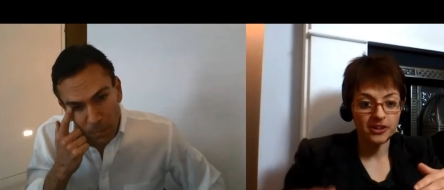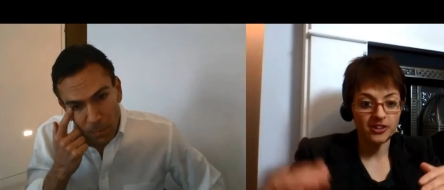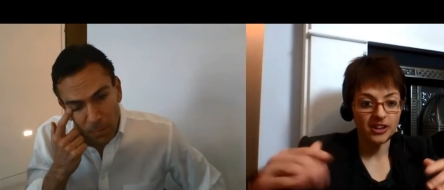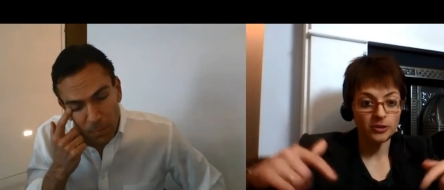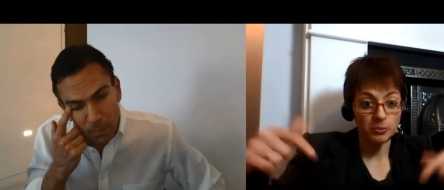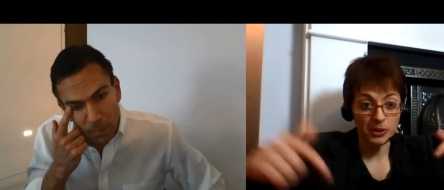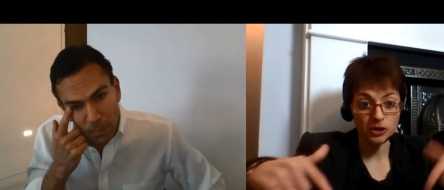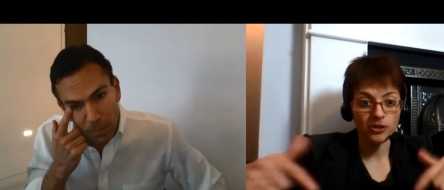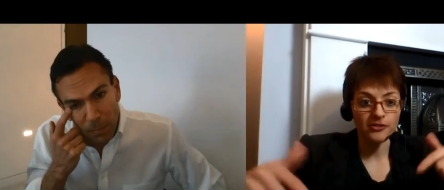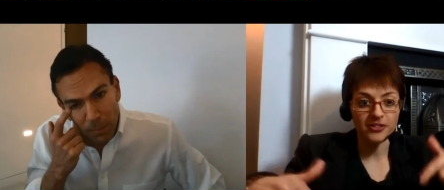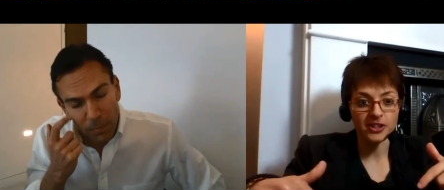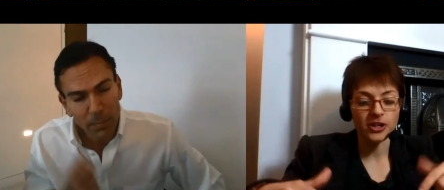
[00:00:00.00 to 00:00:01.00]
Speaker 1: details
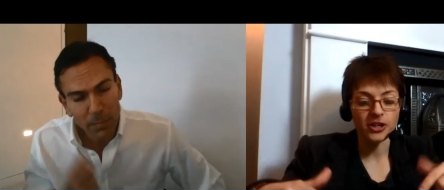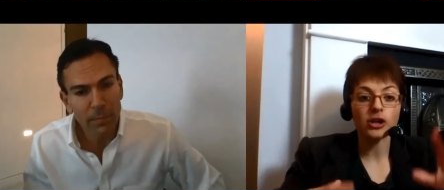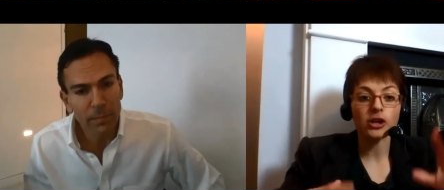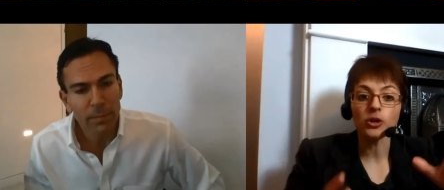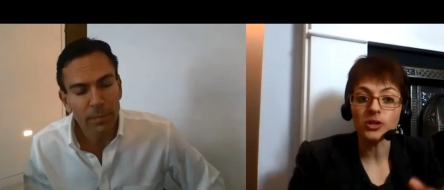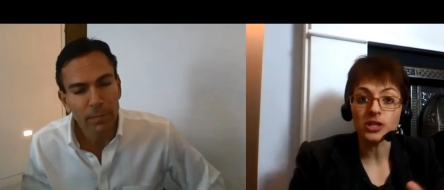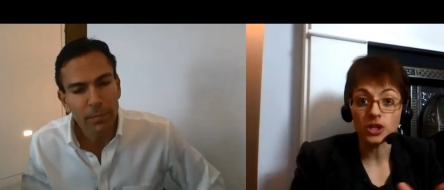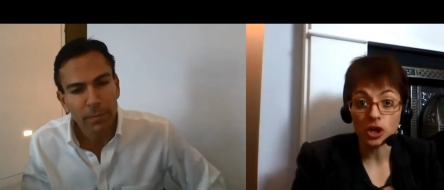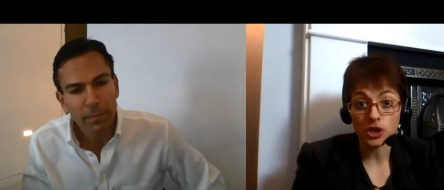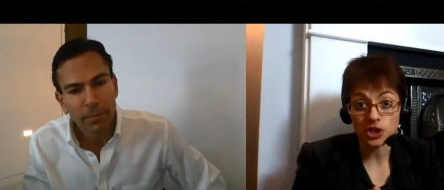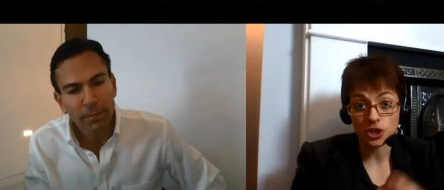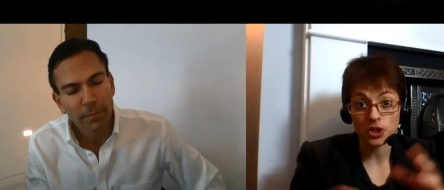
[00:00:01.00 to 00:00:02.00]
below the video, including
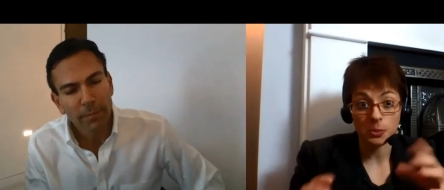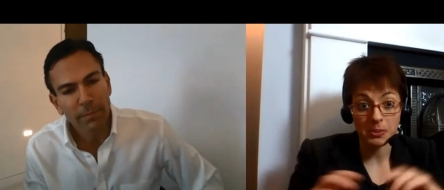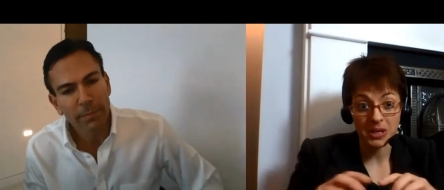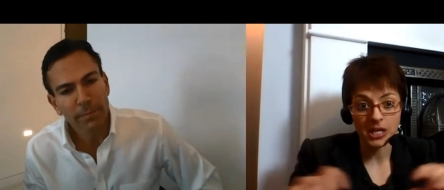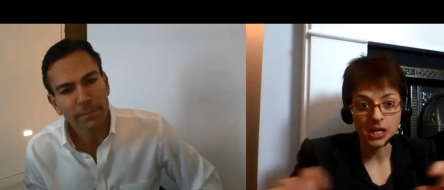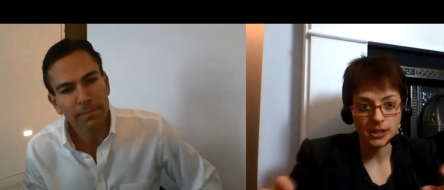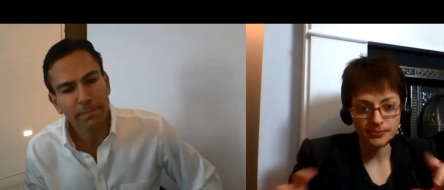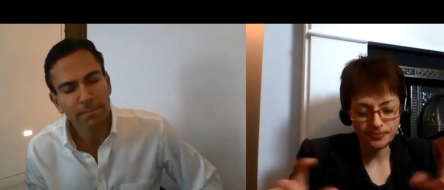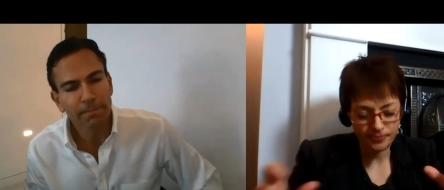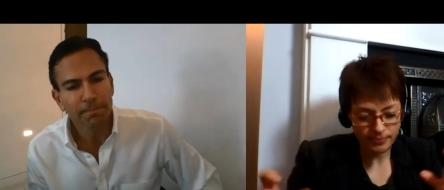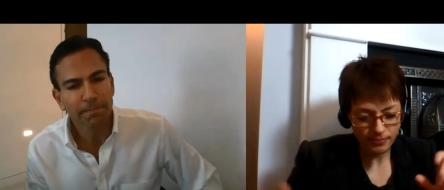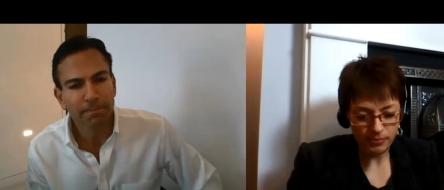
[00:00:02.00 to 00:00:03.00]
your social media
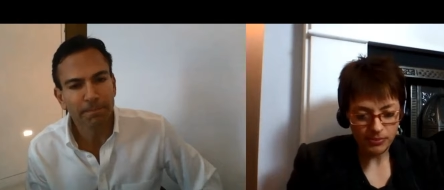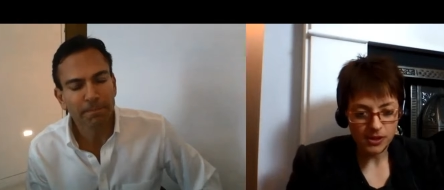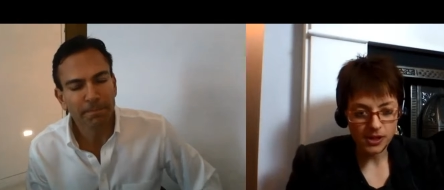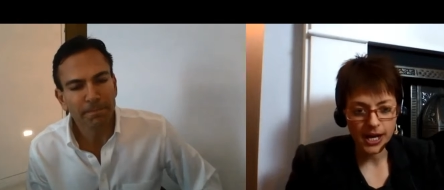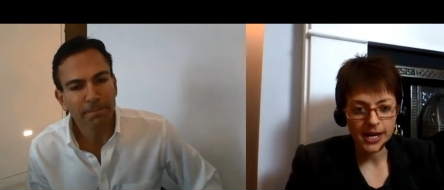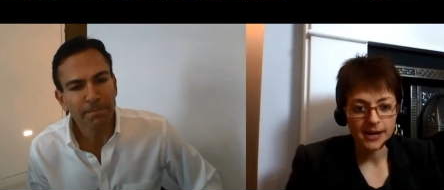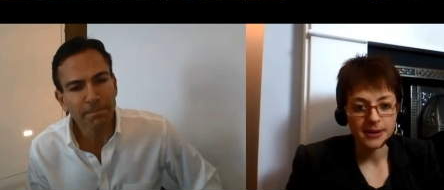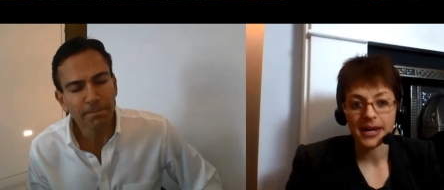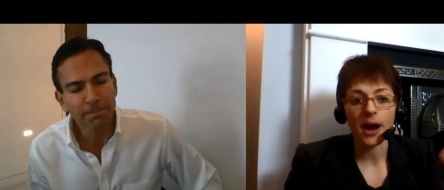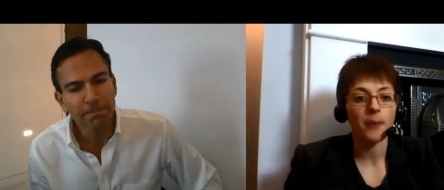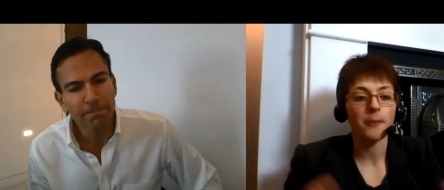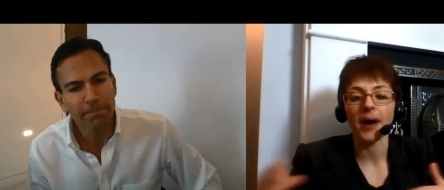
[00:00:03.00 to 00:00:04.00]
uh,
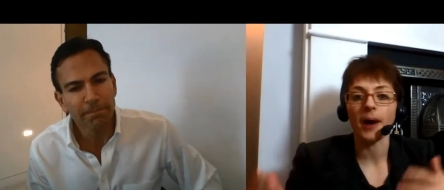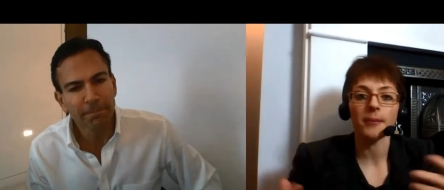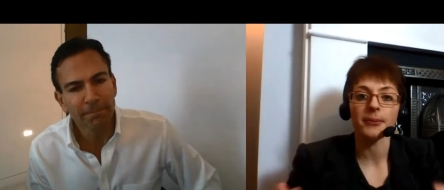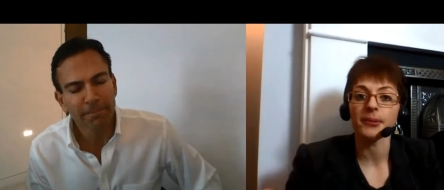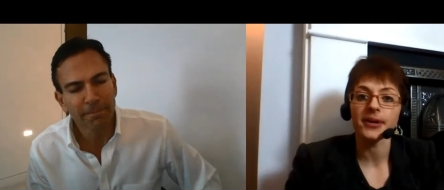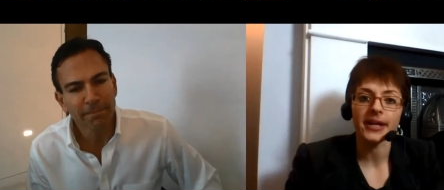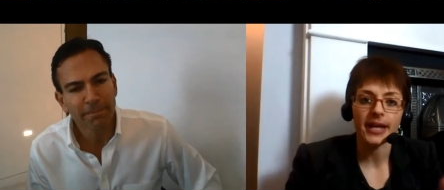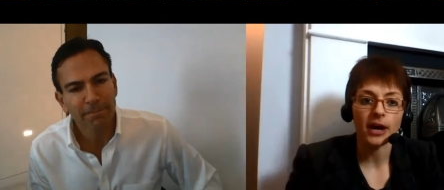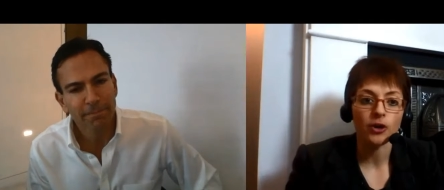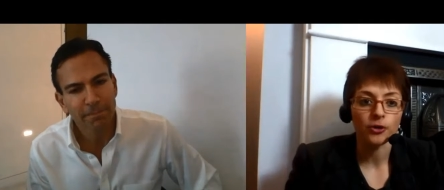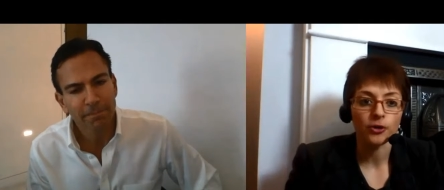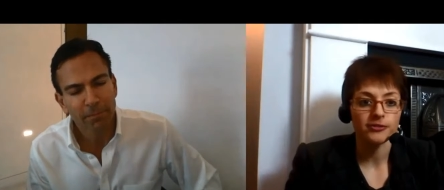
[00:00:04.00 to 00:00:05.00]
and how, how people can
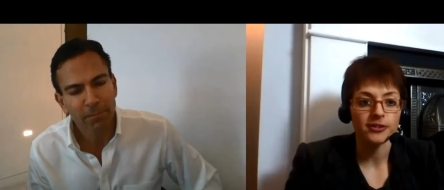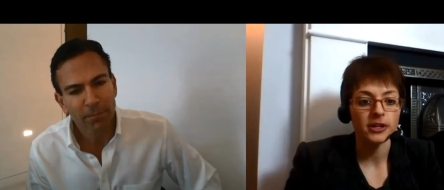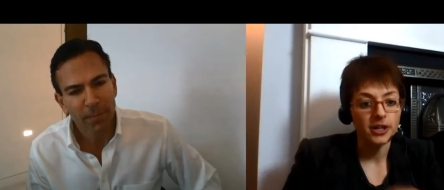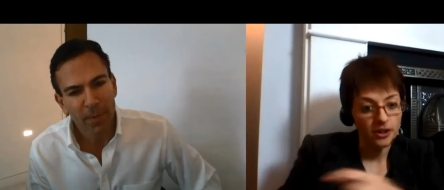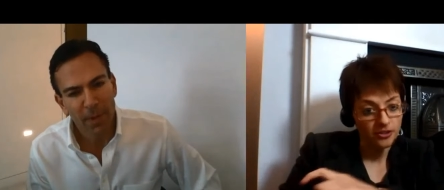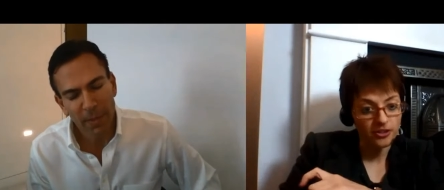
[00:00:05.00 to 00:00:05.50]
get hold of you.